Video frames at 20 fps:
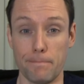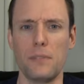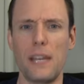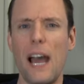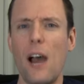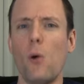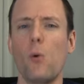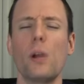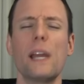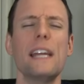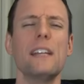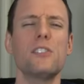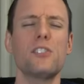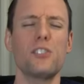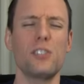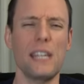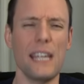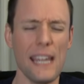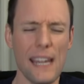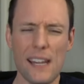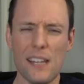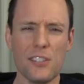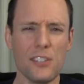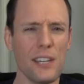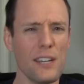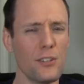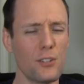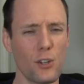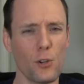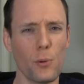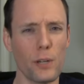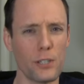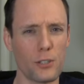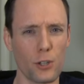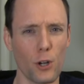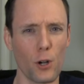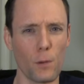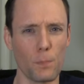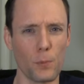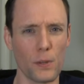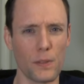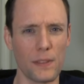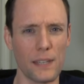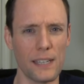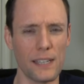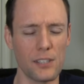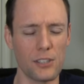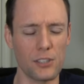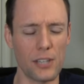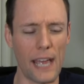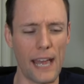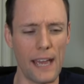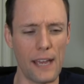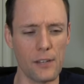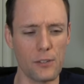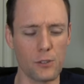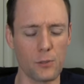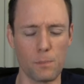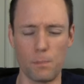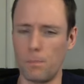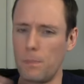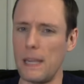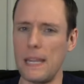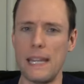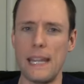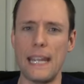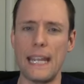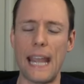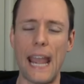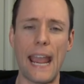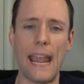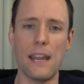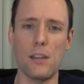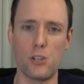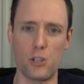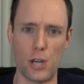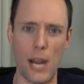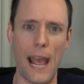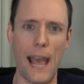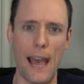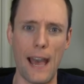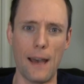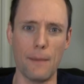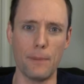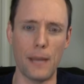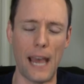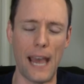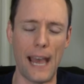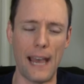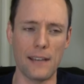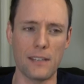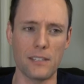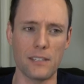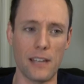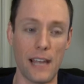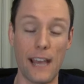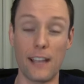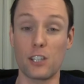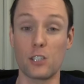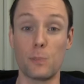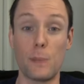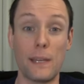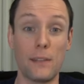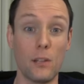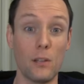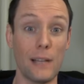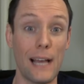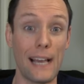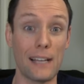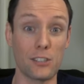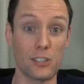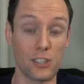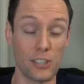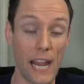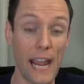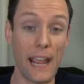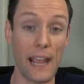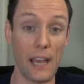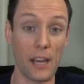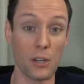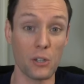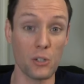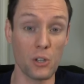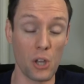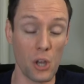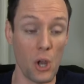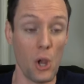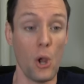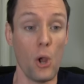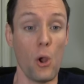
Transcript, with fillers: Now, it's easy to interpret this as being a jab at X Men The Last Stand,